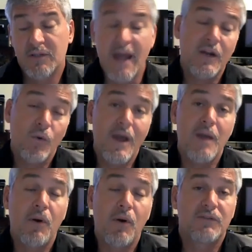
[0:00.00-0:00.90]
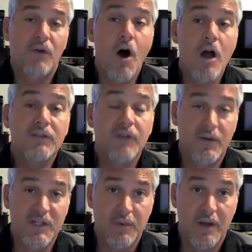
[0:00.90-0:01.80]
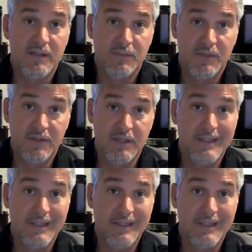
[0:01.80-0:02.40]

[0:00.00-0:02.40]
and in a way, a part of all of our responsibility,